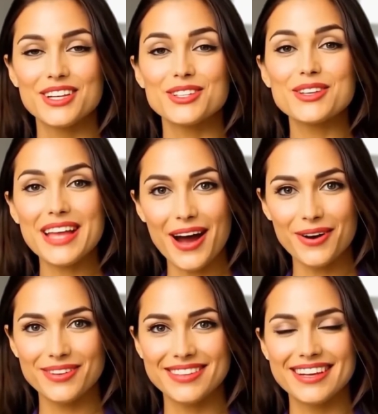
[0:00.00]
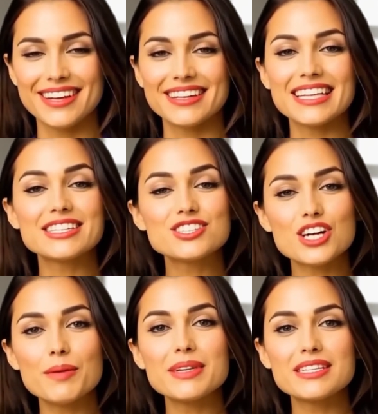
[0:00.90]
So now, let's
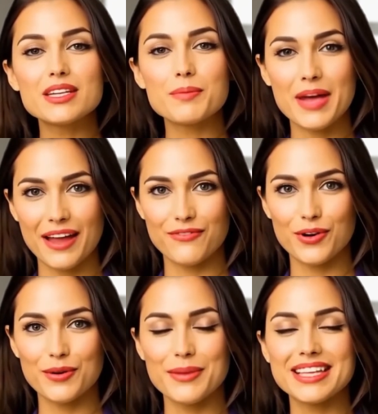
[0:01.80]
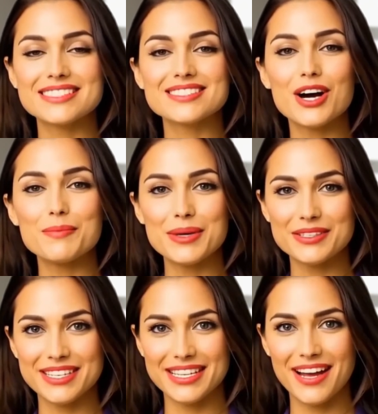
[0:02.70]
jump into the platform and start
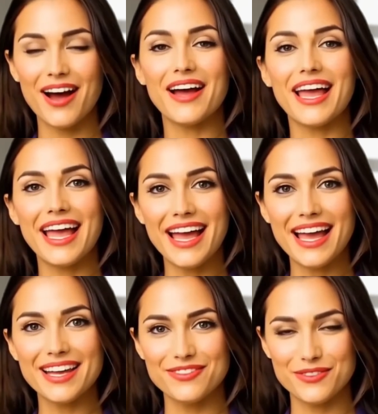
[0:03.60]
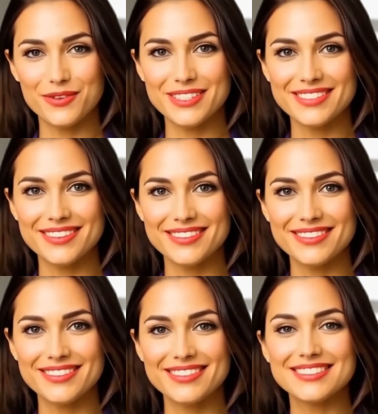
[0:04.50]
building our AI influencer
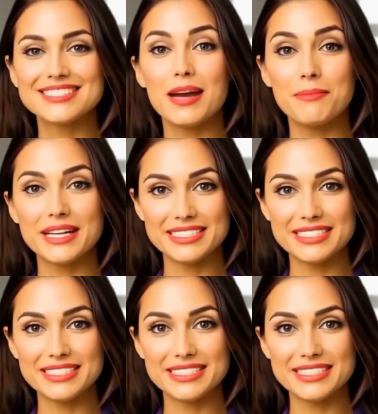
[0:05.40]
step by